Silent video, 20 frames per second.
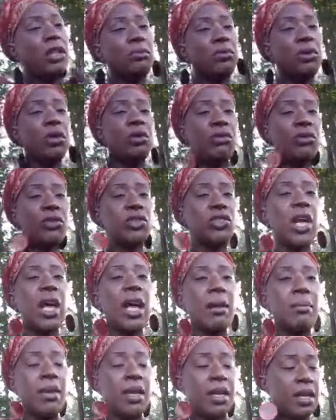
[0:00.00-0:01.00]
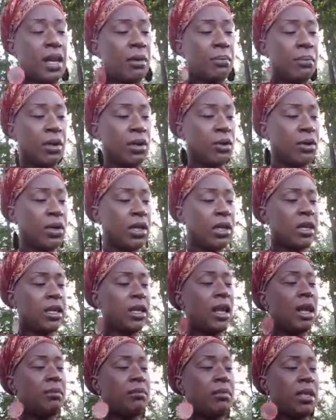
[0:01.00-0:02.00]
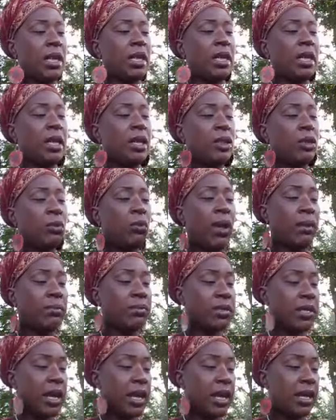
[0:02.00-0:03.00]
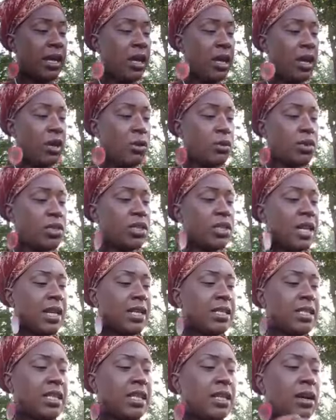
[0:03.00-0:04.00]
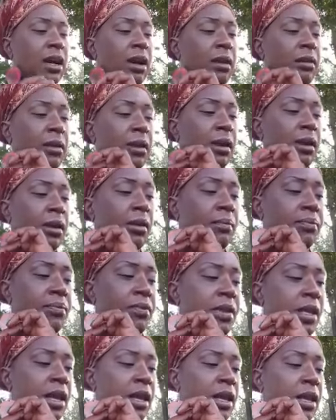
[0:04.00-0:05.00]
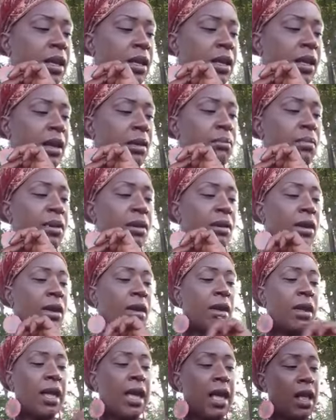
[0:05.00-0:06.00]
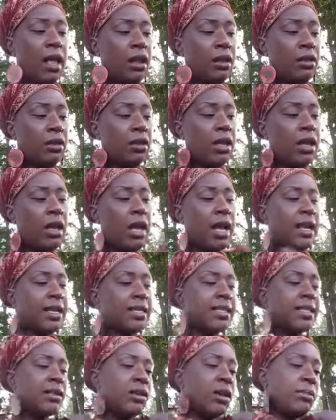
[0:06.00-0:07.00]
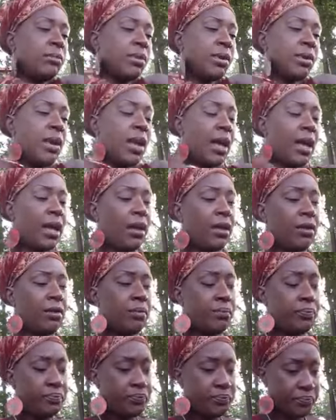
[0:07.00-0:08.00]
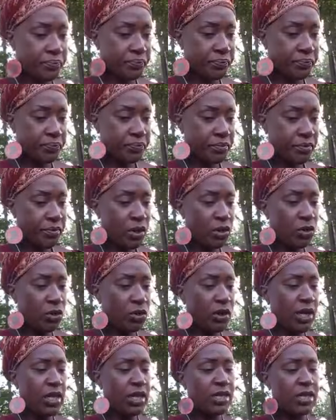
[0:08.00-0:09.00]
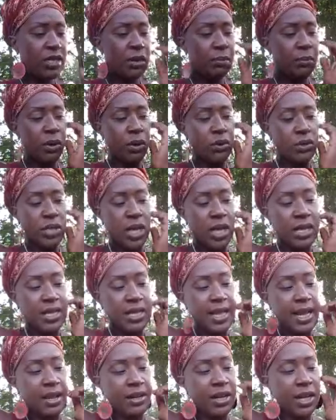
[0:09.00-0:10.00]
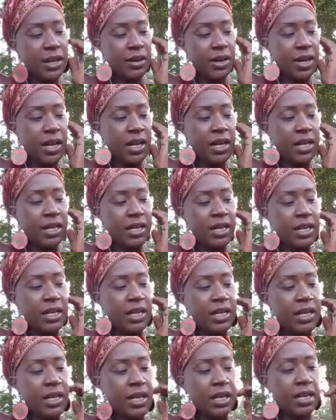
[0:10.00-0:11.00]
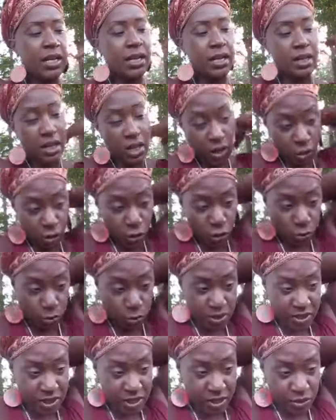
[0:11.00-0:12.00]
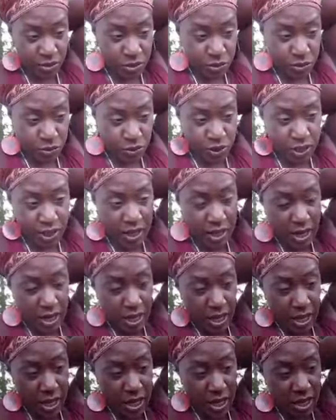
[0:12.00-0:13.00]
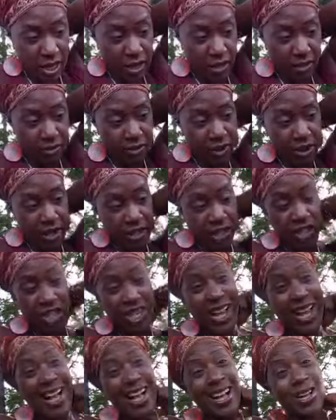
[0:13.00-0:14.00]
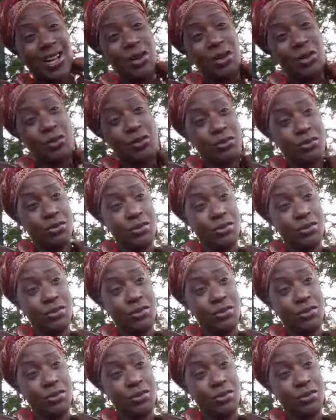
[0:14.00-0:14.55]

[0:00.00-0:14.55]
beautiful job in uploading and updating the website, which is Isaiah uh, Amira L. Isaiah Amira L. Who is the post head down there in the uh, corporate territory of uh, Chicago,